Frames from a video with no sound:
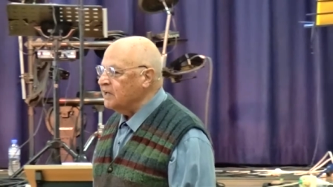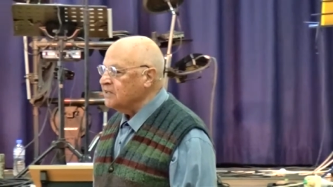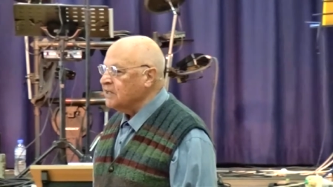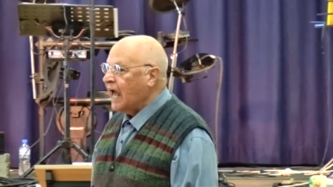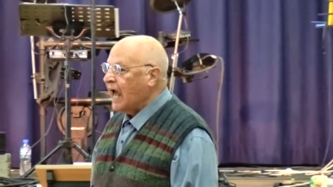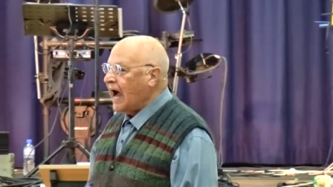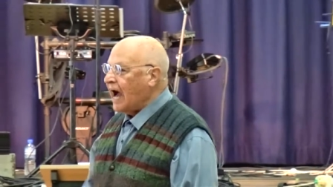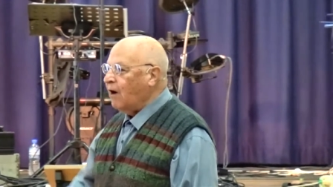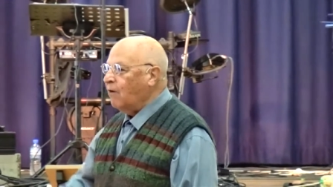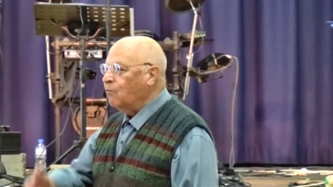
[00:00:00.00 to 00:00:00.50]
Yes.
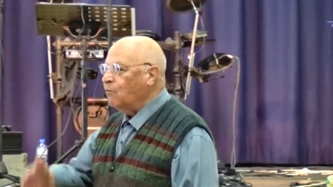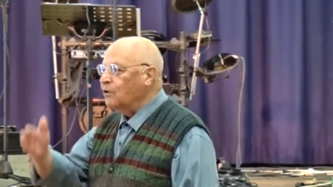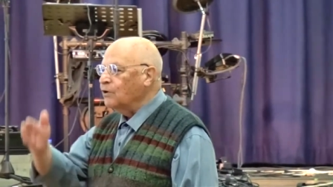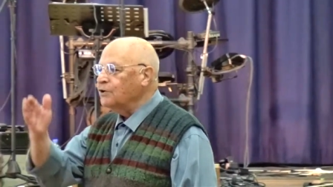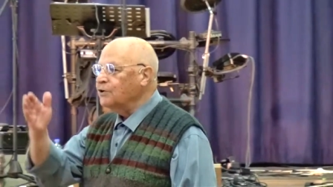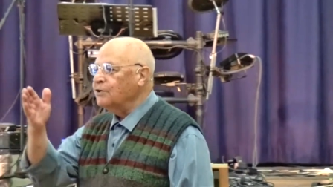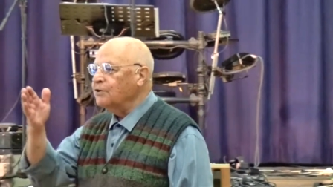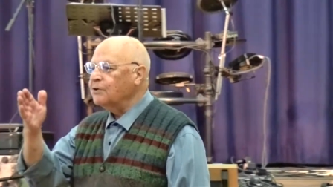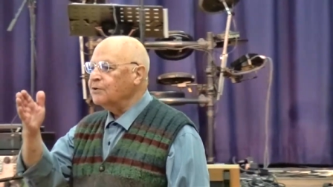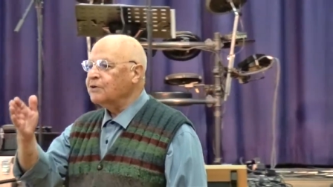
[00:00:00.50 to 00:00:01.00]
I
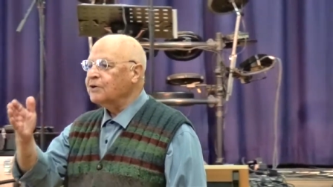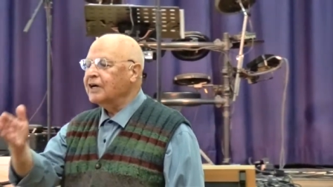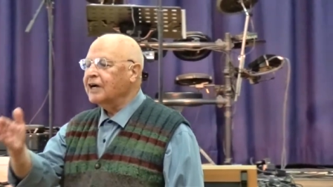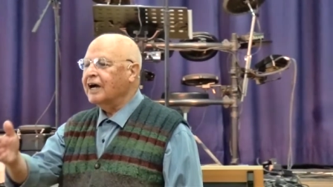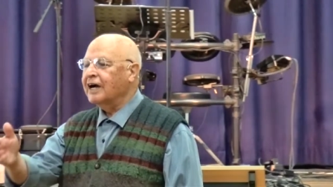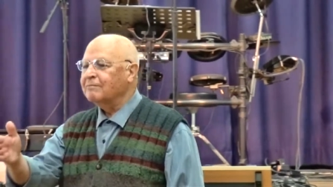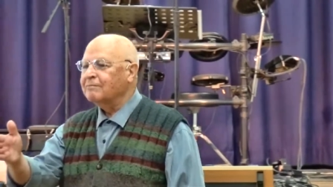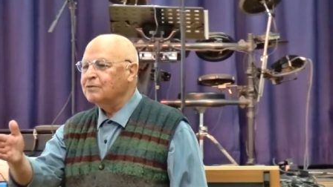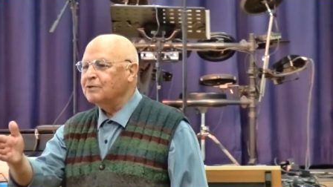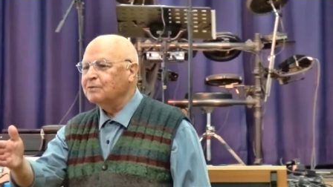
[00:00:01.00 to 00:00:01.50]
want you to
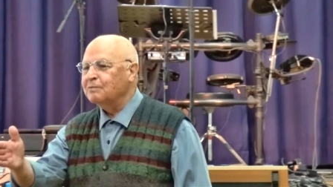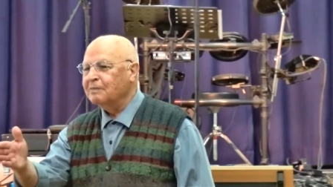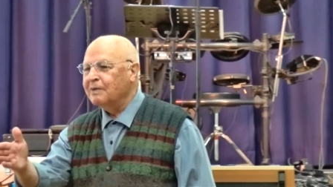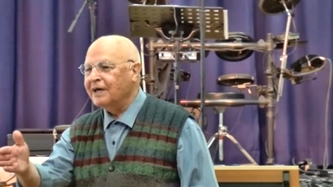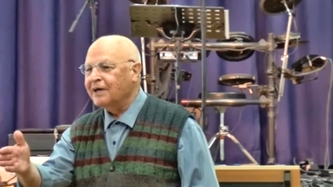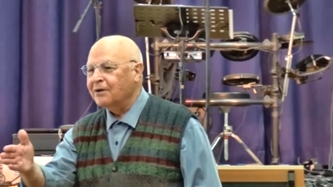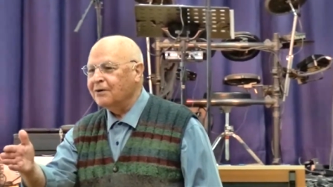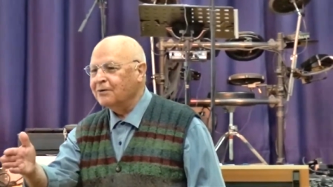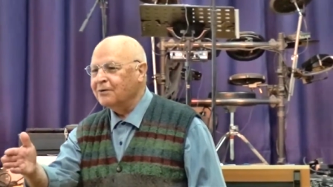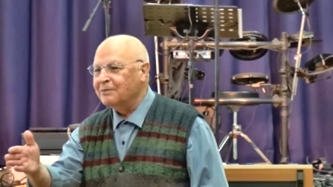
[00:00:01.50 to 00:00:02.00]
come to
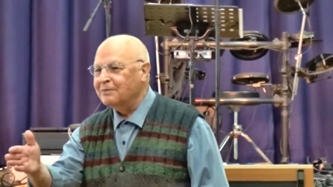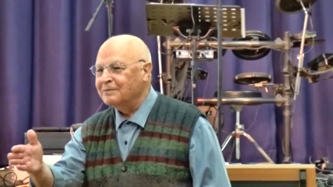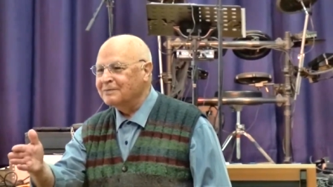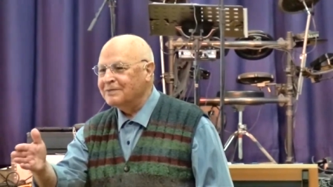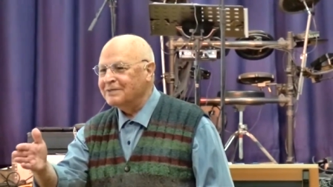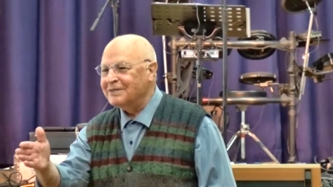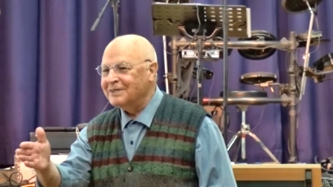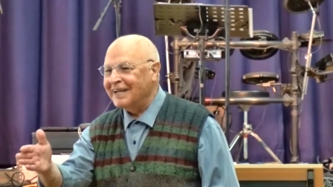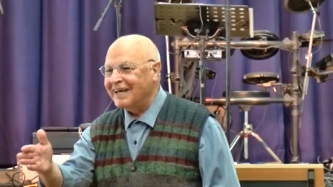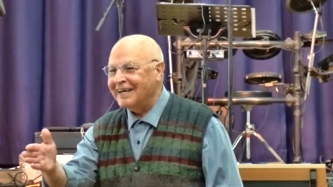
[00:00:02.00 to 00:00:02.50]
my
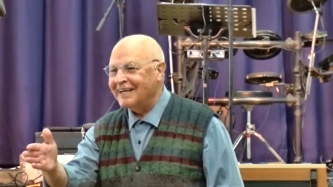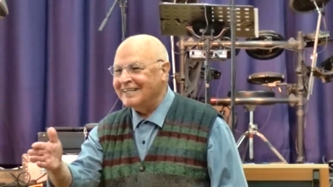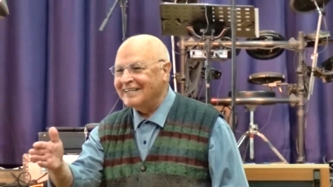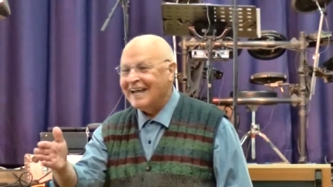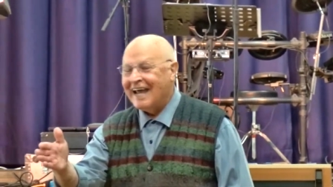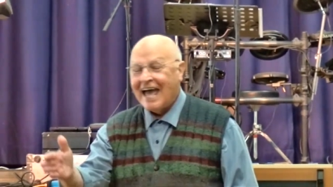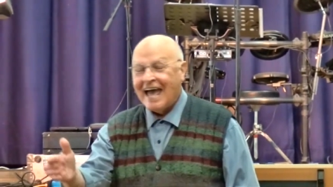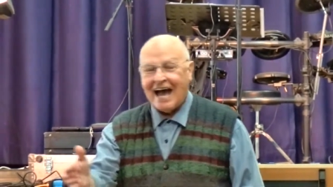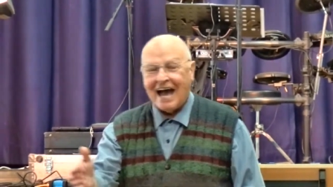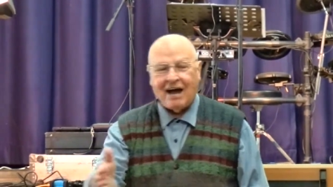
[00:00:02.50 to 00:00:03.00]
home tonight.
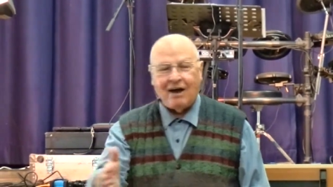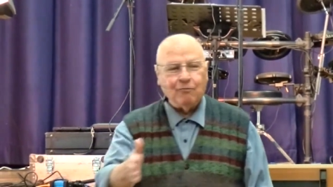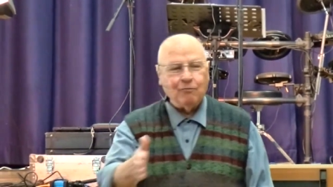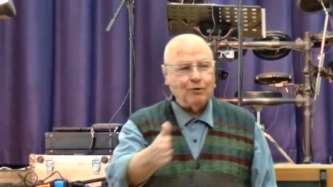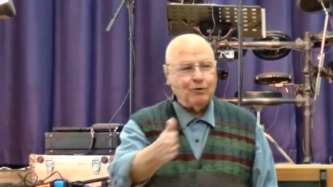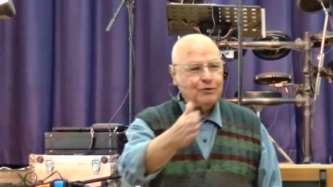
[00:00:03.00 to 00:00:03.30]
I